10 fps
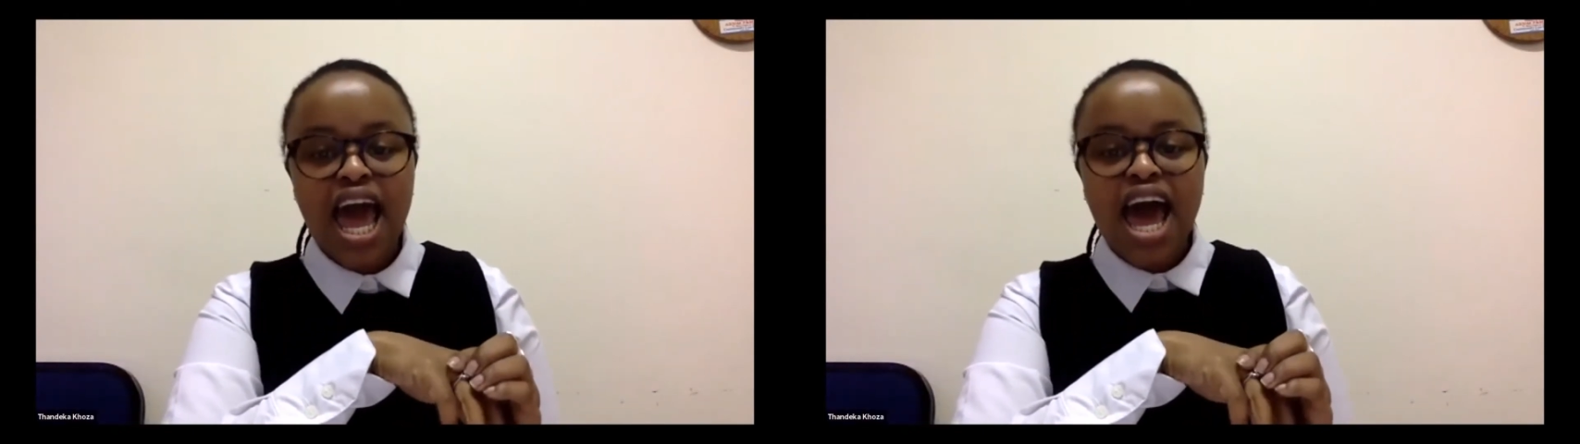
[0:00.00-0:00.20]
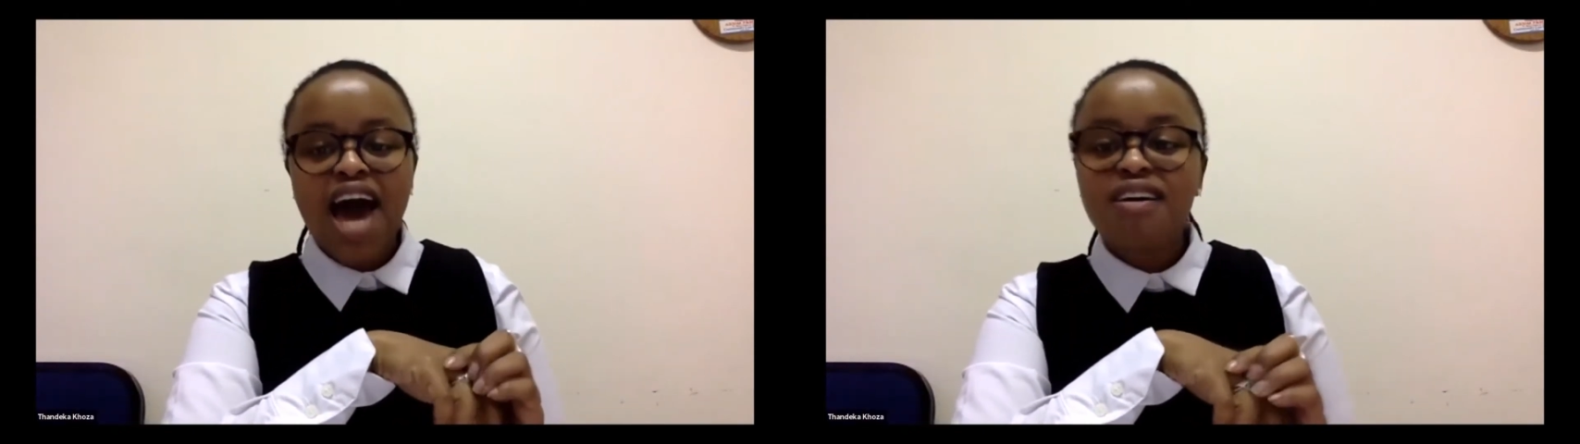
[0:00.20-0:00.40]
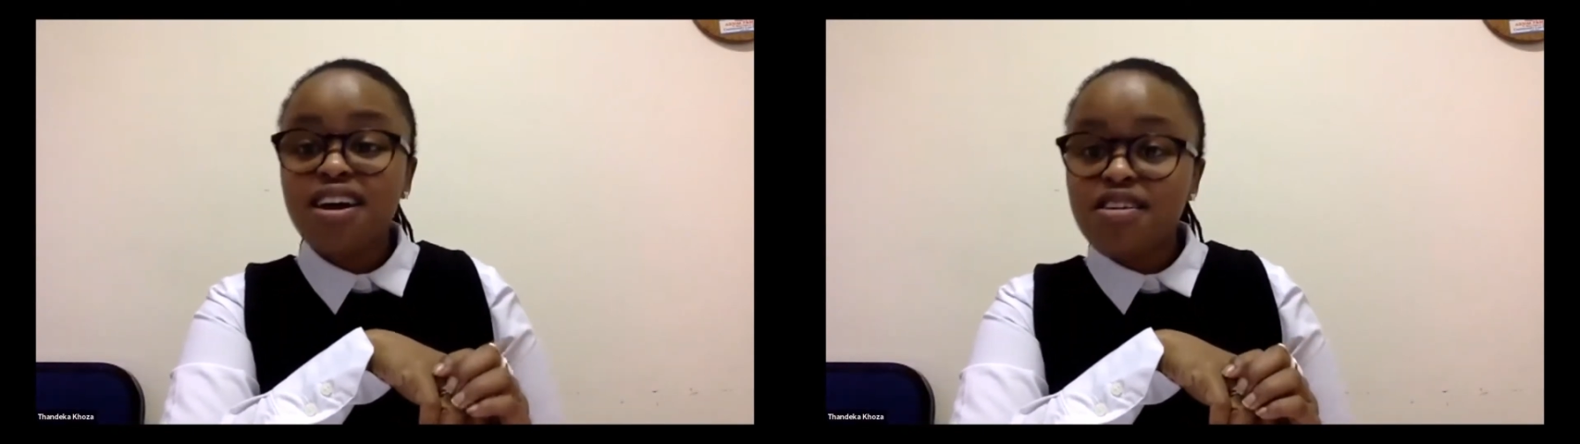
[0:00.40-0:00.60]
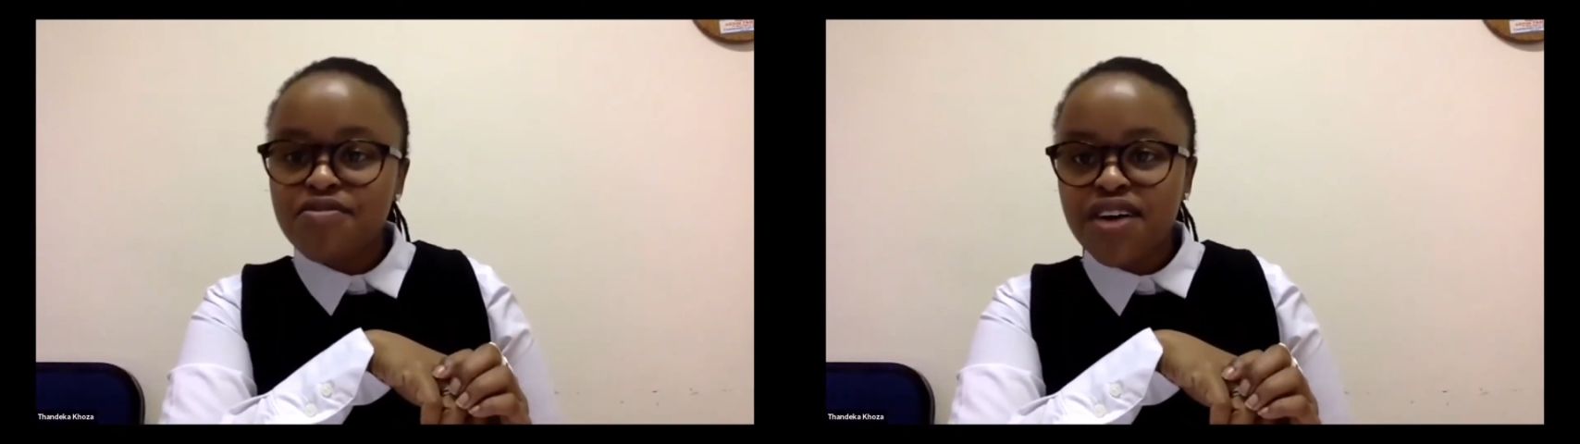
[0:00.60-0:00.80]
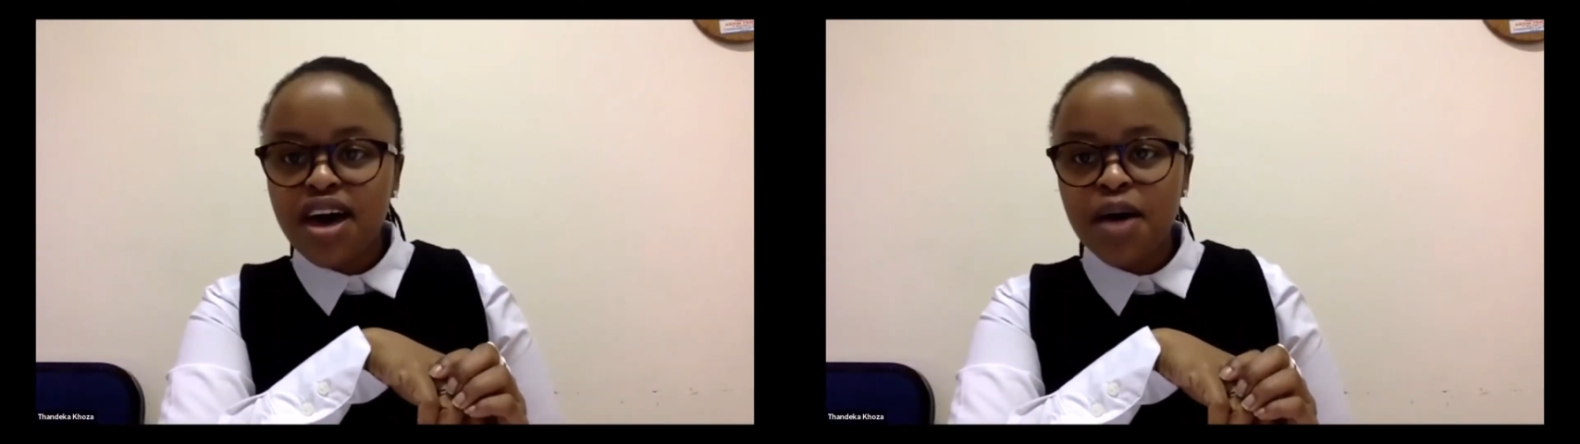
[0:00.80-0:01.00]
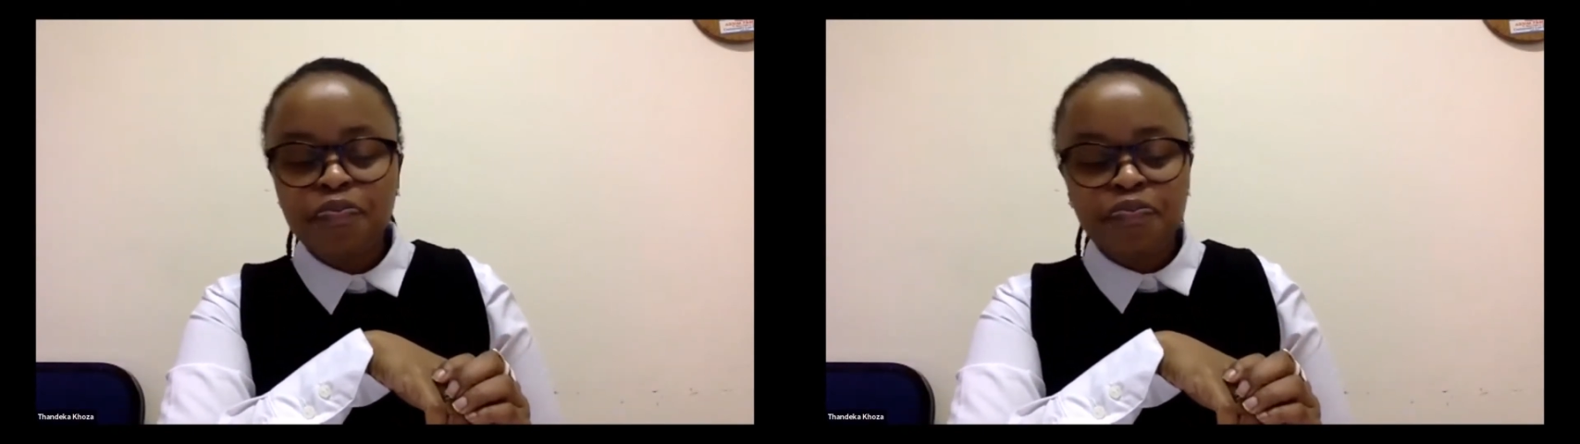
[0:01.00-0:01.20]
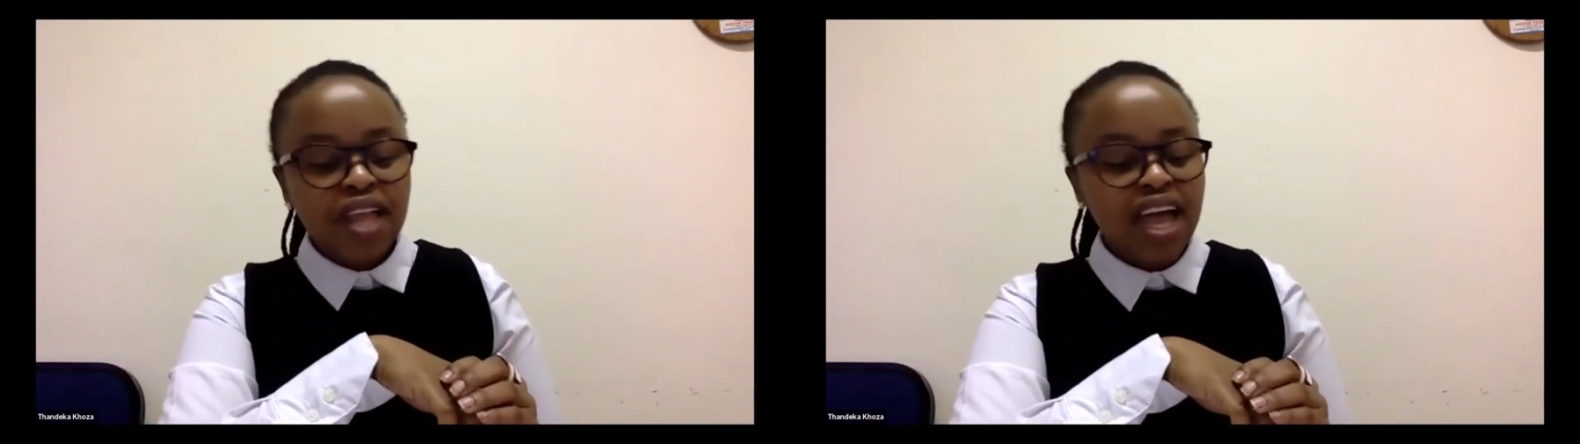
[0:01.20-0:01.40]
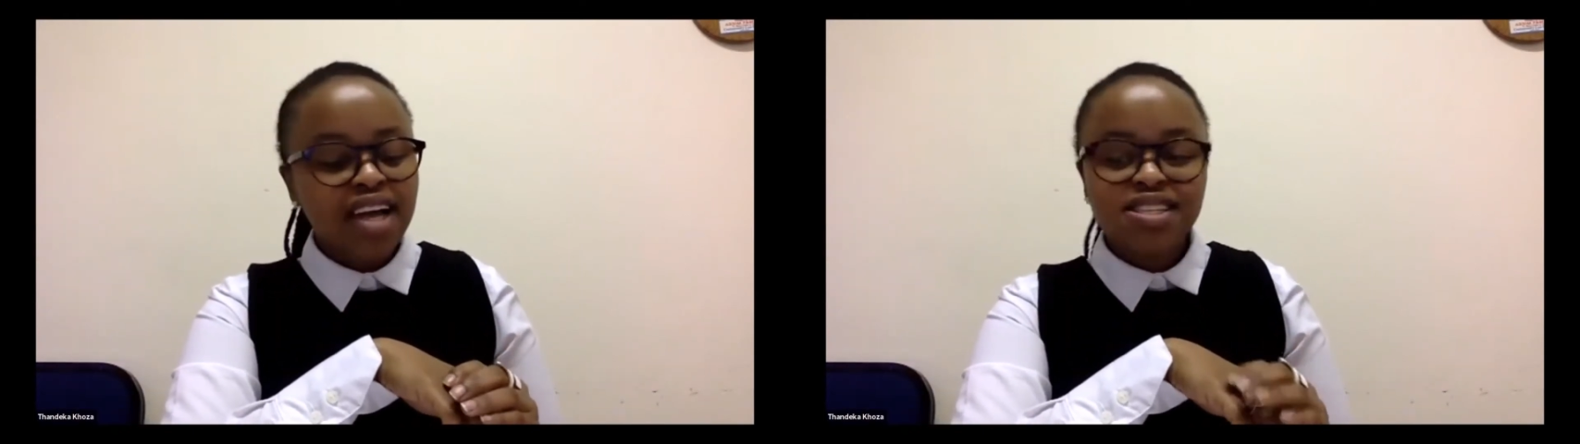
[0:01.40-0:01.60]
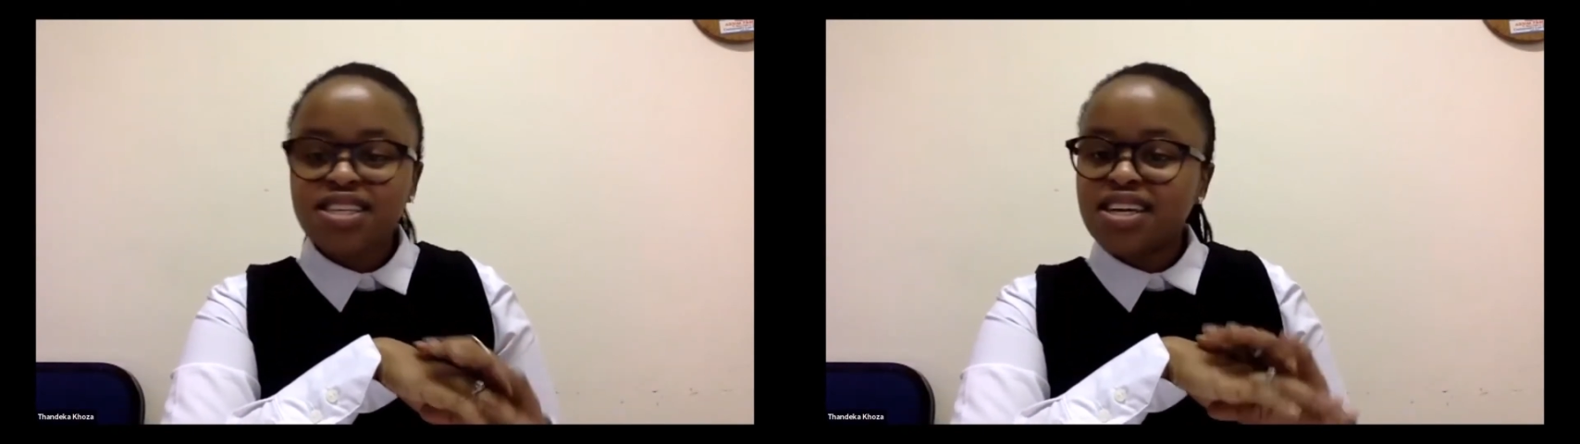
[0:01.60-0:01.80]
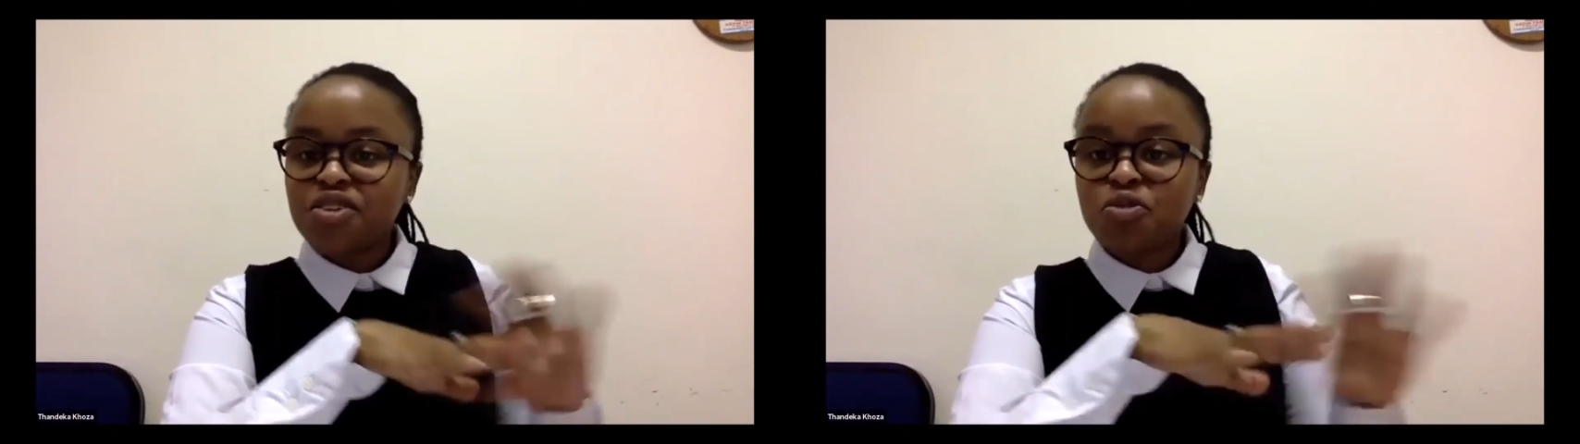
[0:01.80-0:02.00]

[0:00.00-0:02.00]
However, I can say it in